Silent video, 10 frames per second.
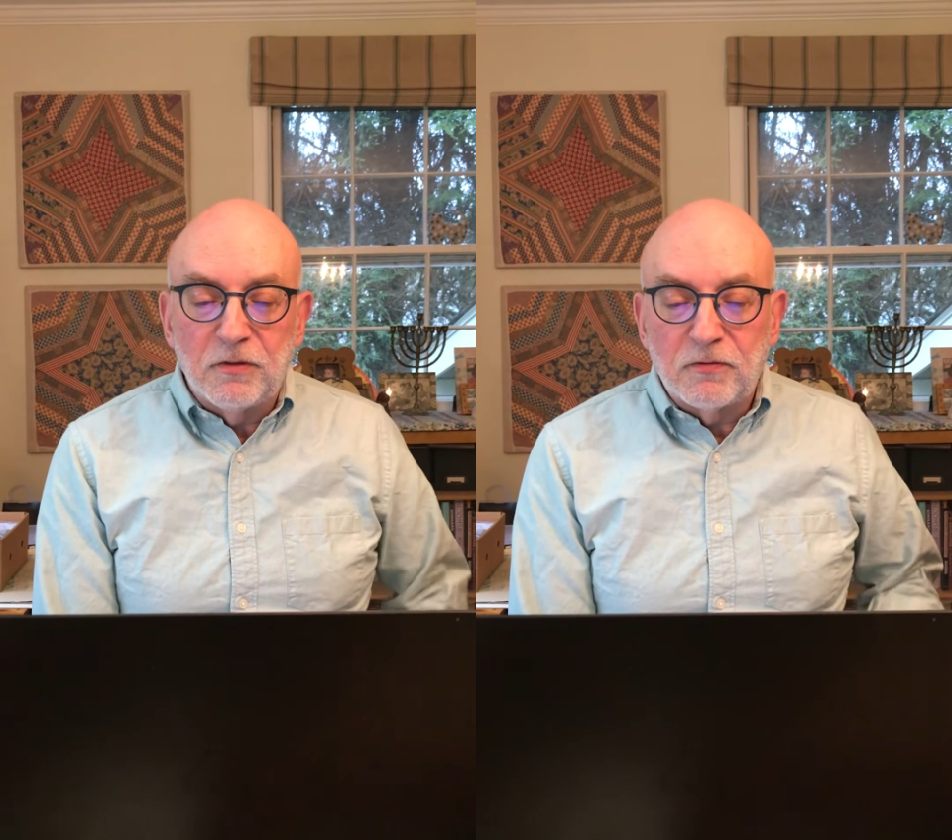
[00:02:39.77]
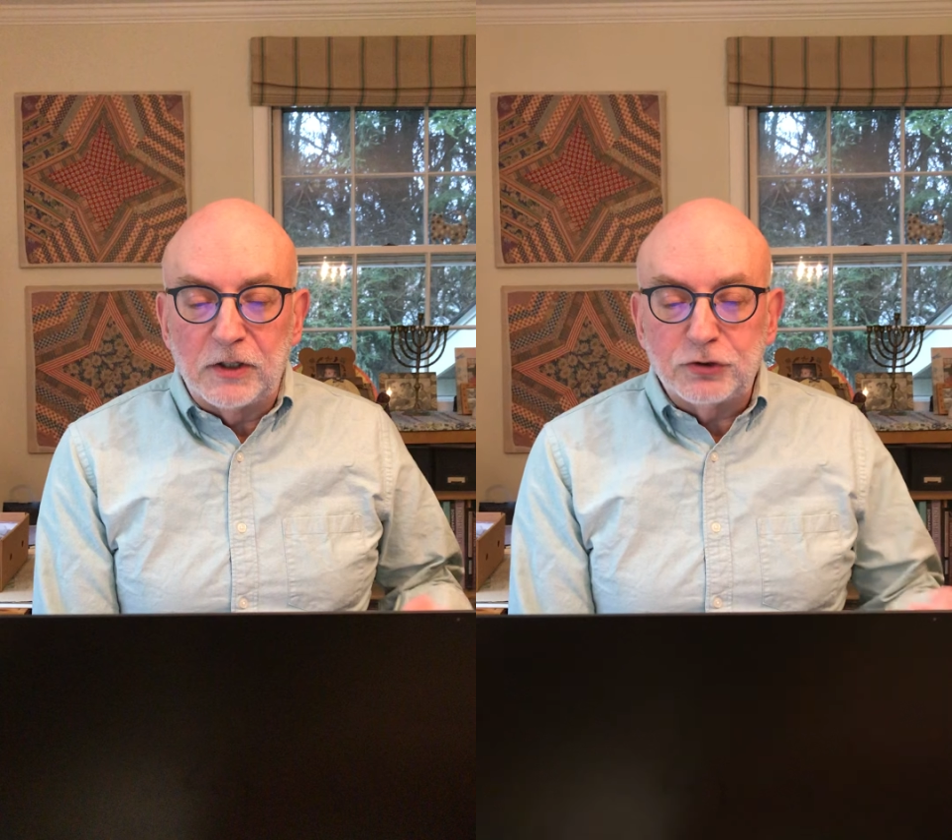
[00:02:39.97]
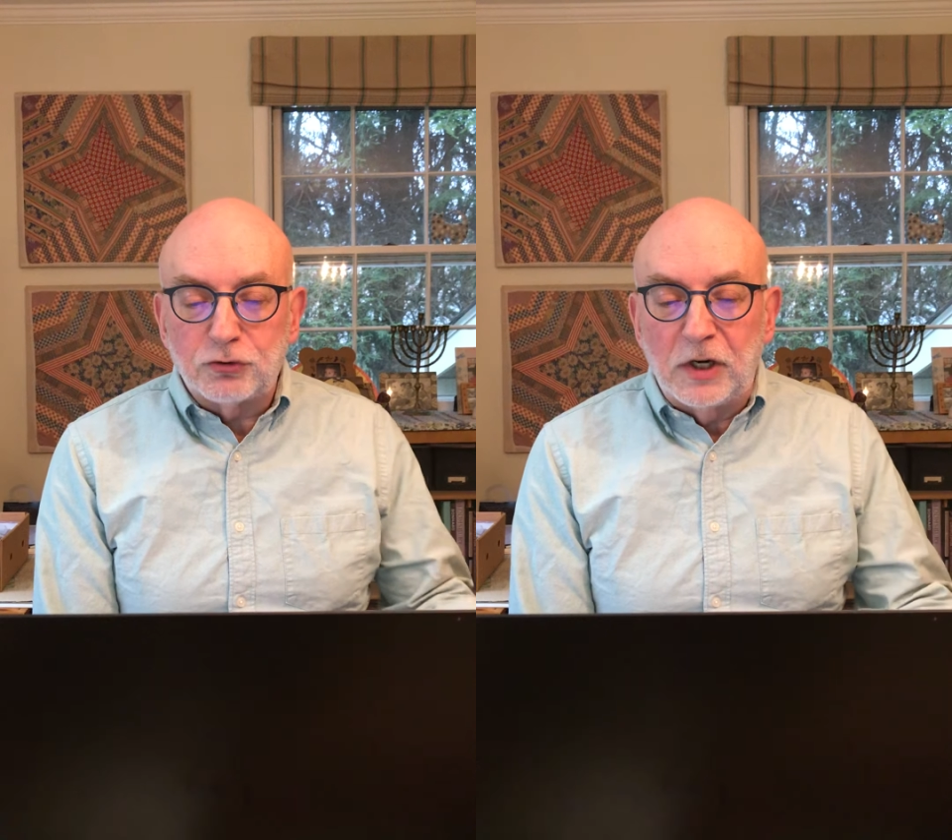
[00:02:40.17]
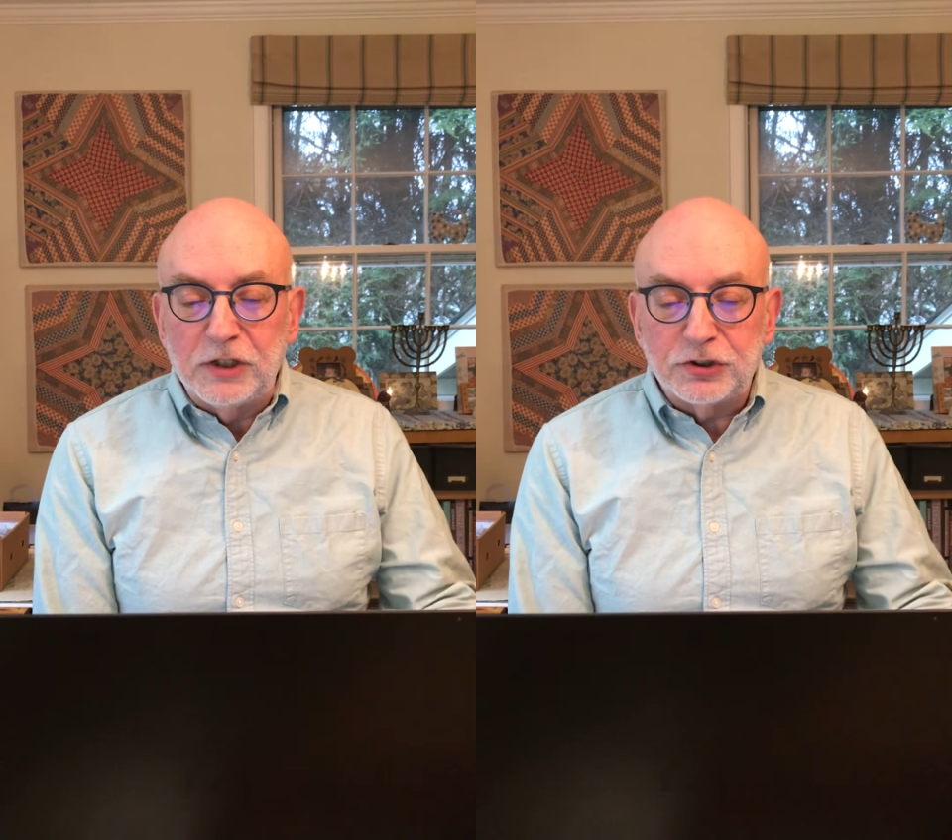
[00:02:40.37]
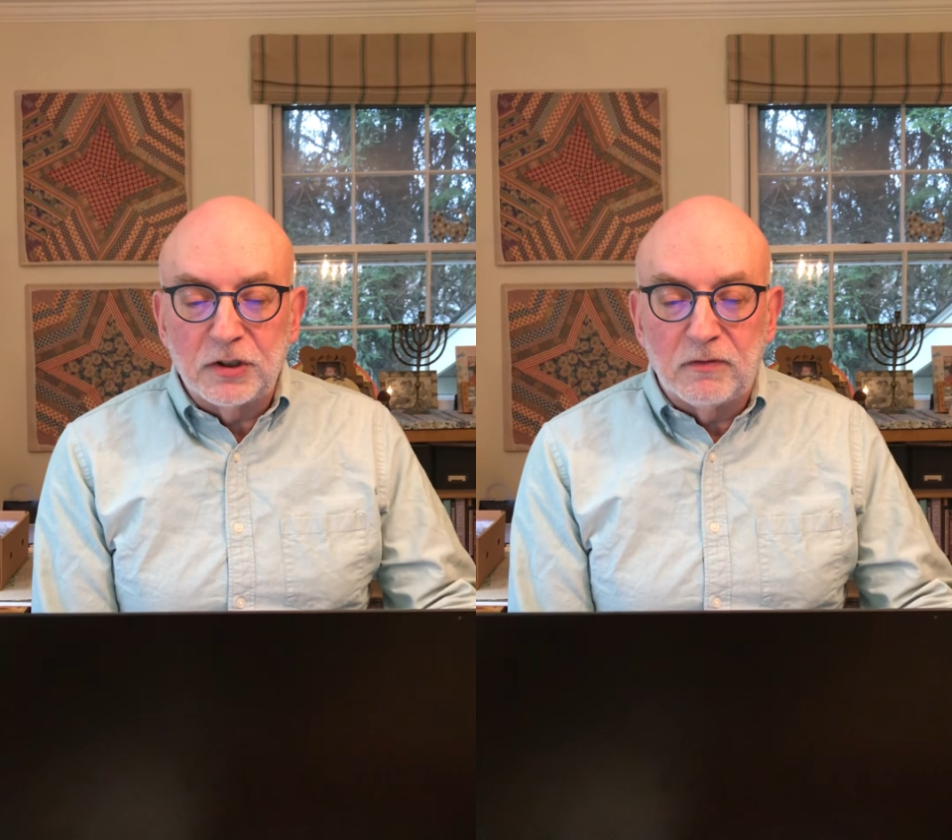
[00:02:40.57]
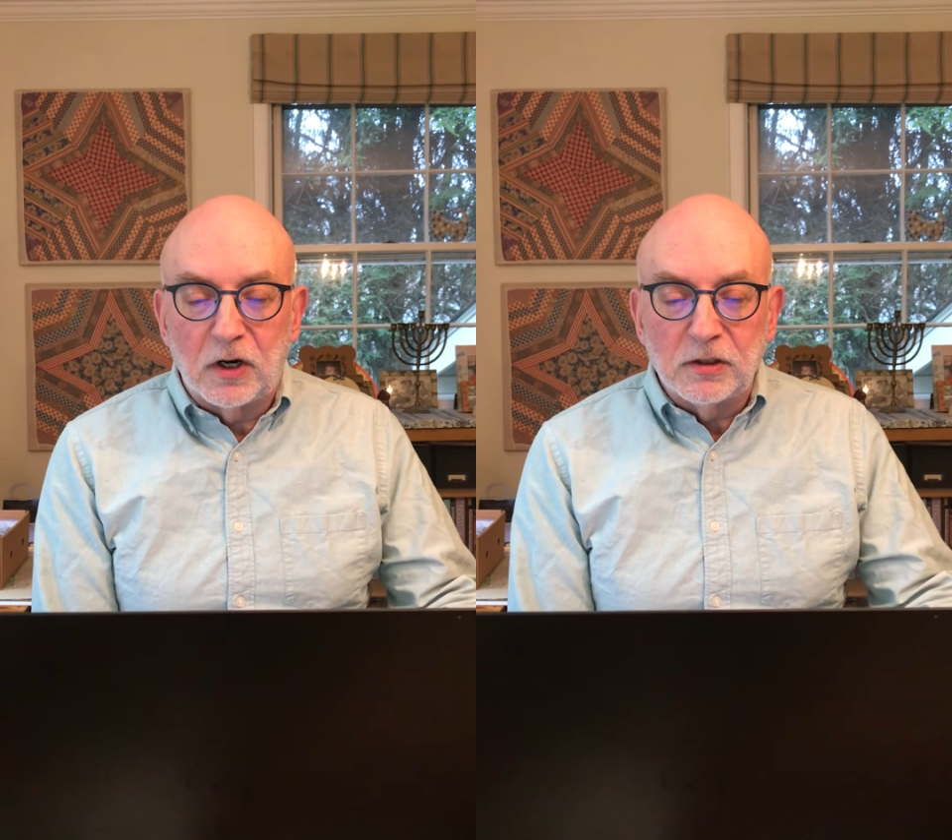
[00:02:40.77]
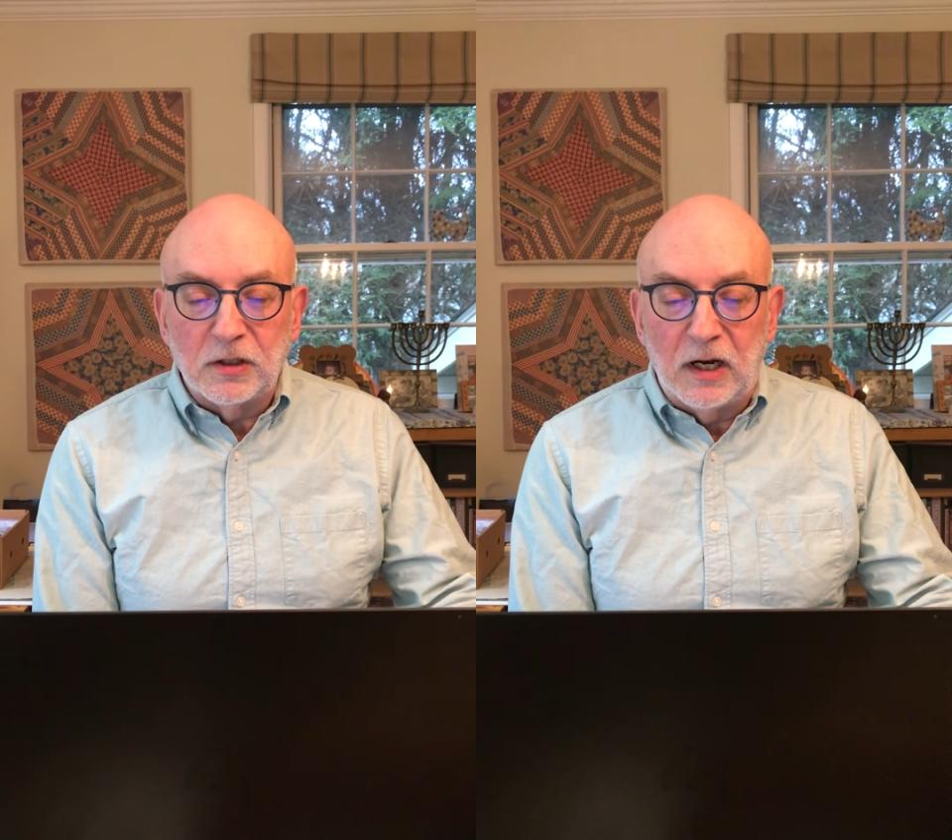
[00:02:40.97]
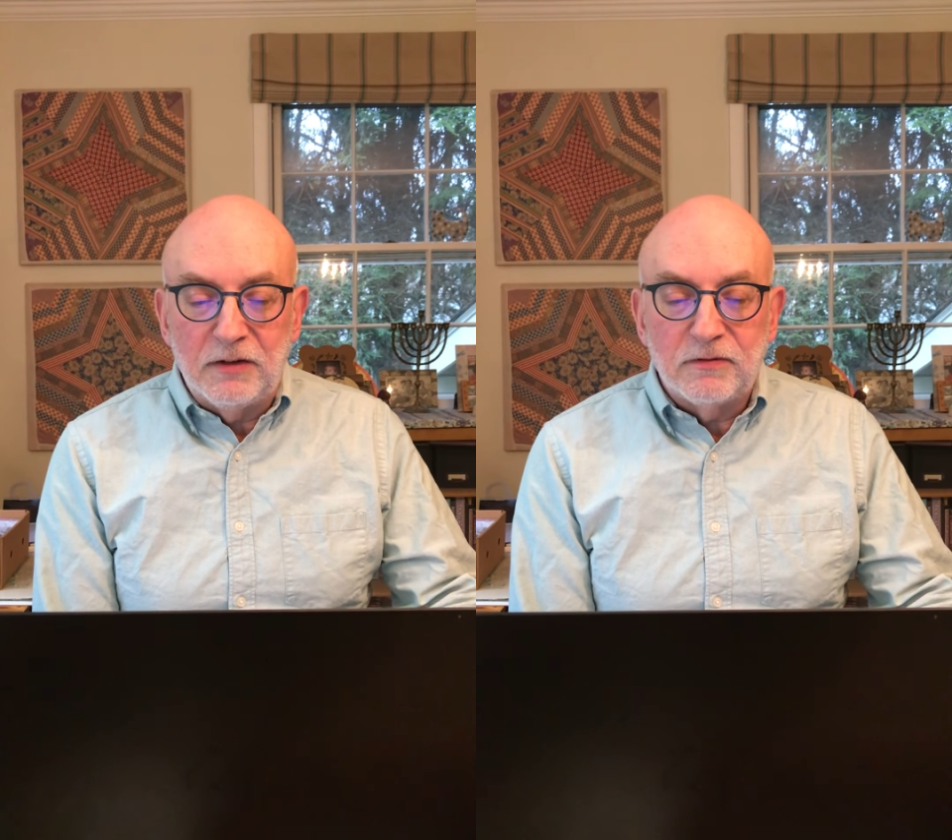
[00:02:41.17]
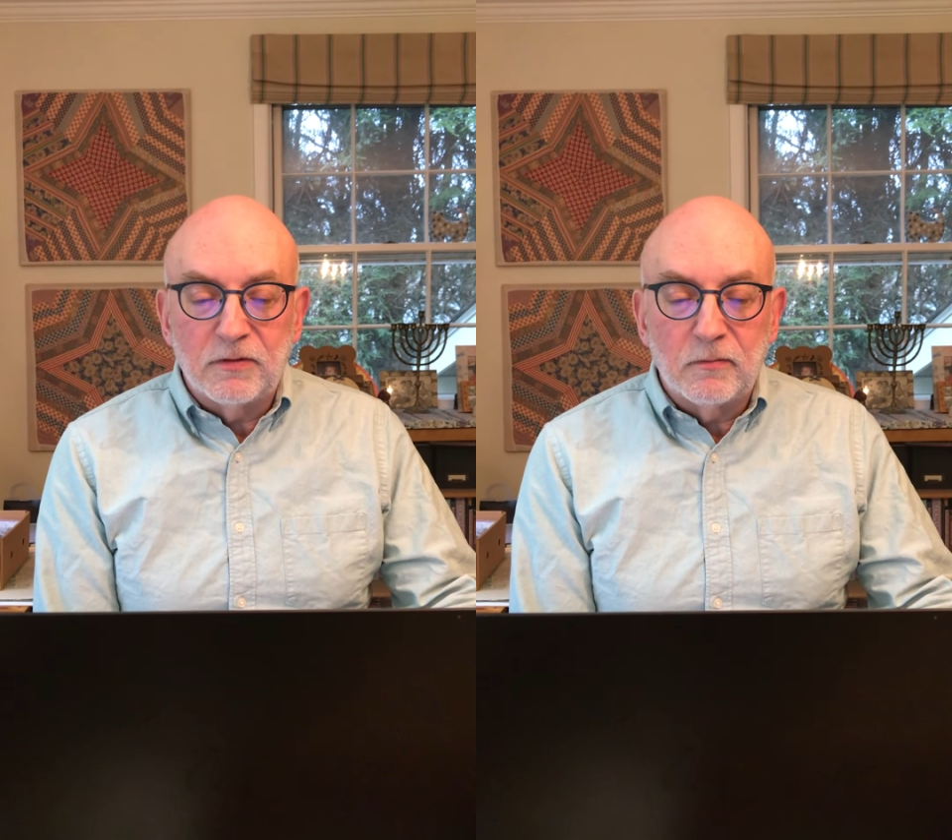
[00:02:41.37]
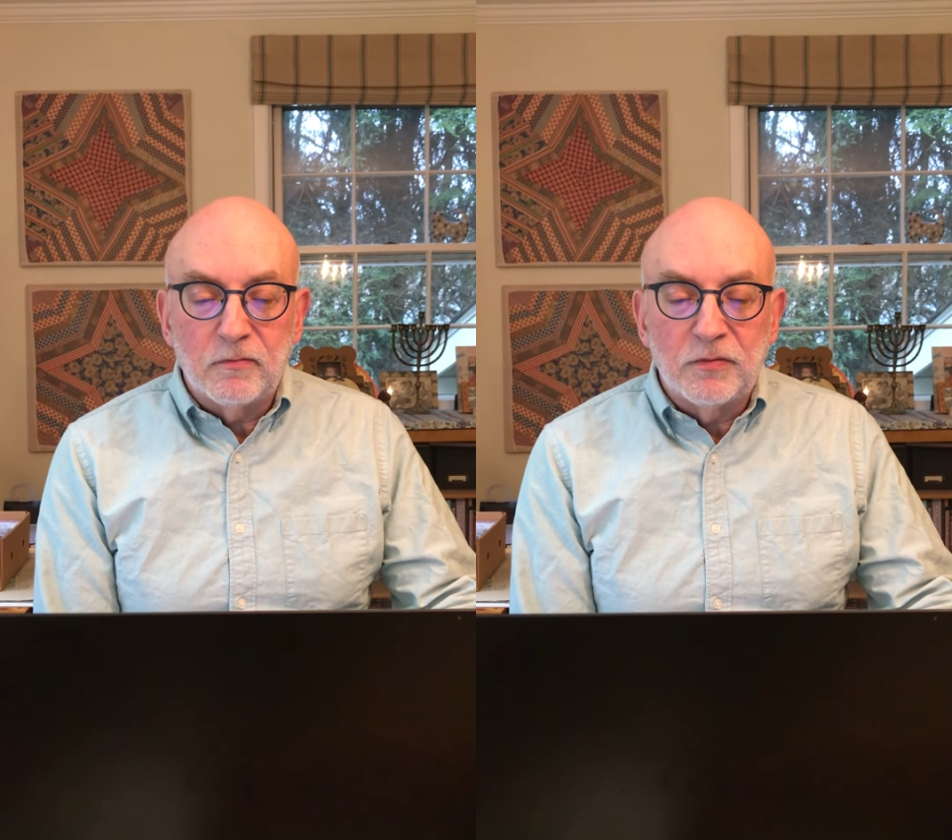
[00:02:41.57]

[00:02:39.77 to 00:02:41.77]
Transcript: frustration of our life."